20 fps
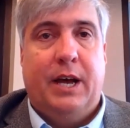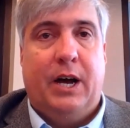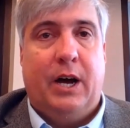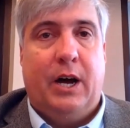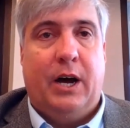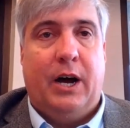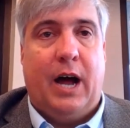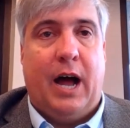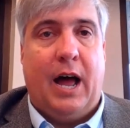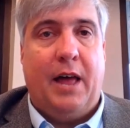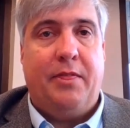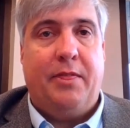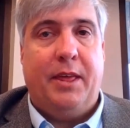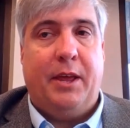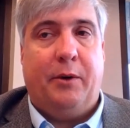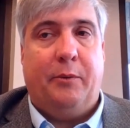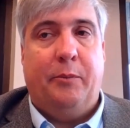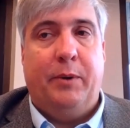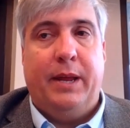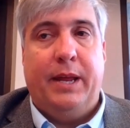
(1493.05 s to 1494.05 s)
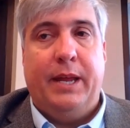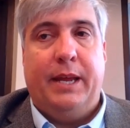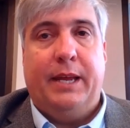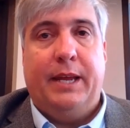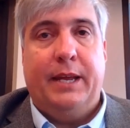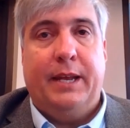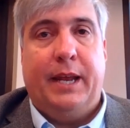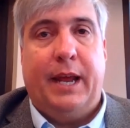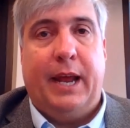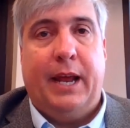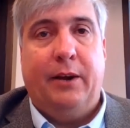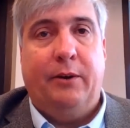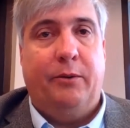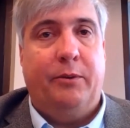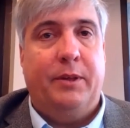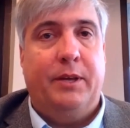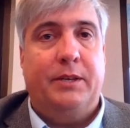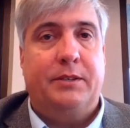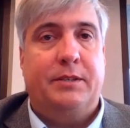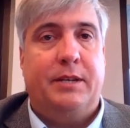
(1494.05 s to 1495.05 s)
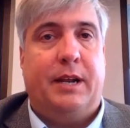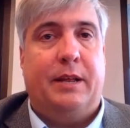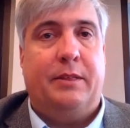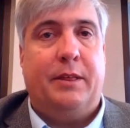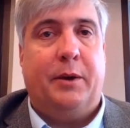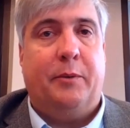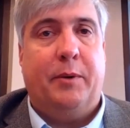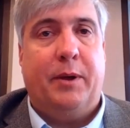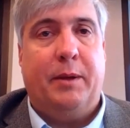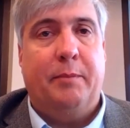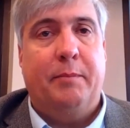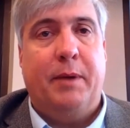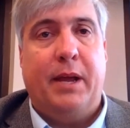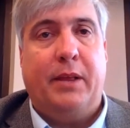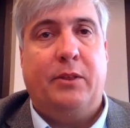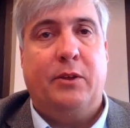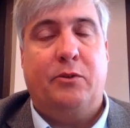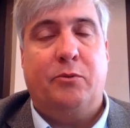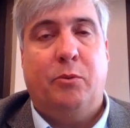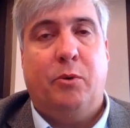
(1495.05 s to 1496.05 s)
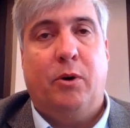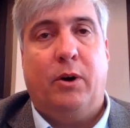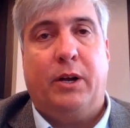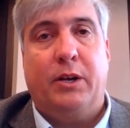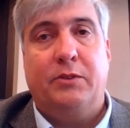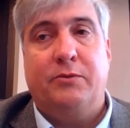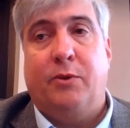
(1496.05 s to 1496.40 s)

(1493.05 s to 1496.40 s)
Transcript: I think we can handle this, and I think we can make this work.